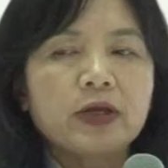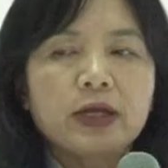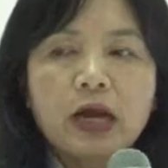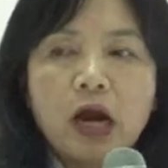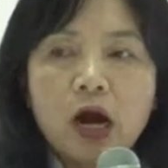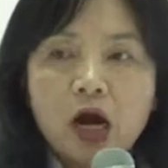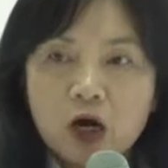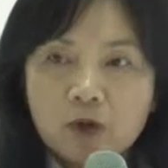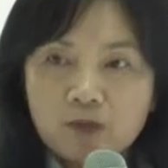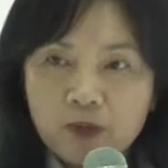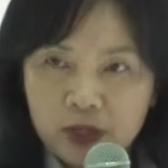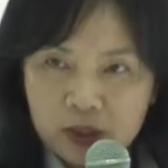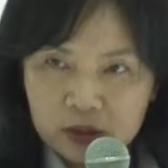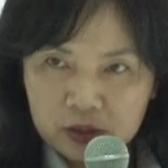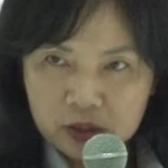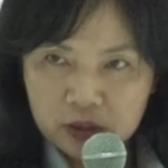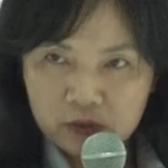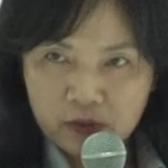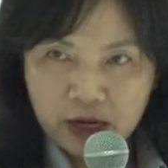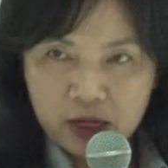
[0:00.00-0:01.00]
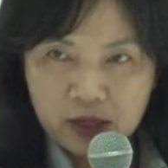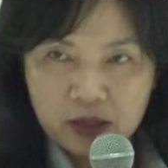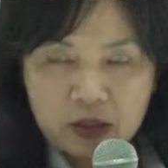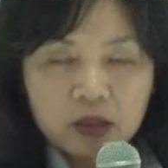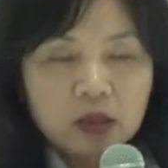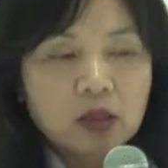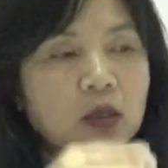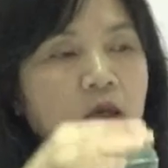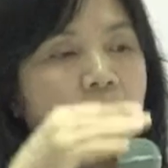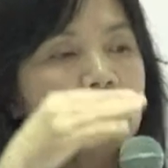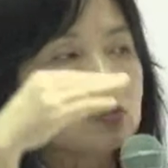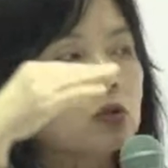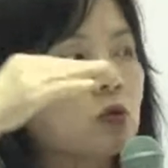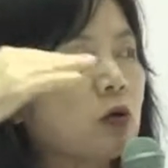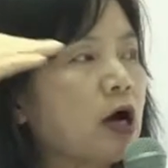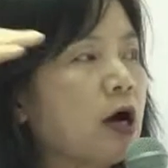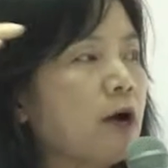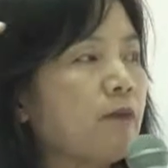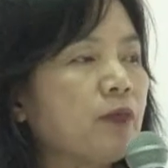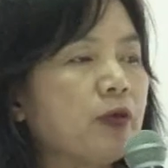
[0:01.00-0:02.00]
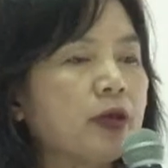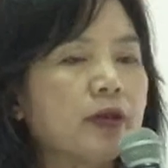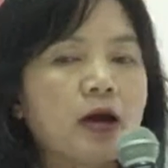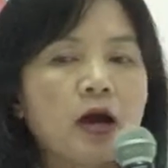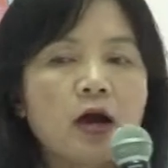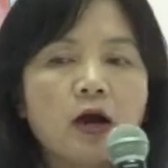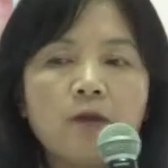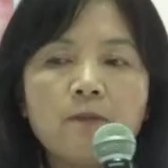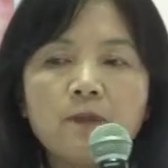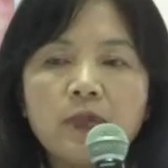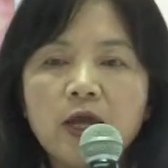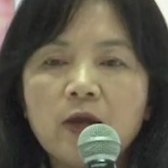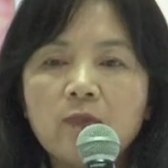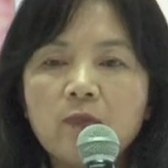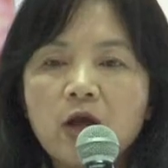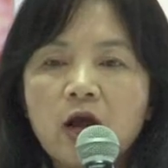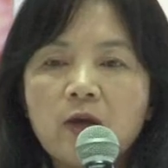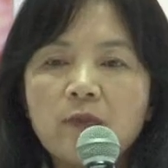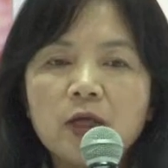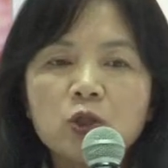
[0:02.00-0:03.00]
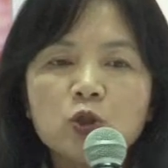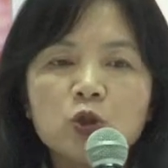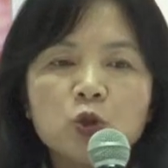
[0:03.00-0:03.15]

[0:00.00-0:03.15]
the optics, right? So optic ion beam coming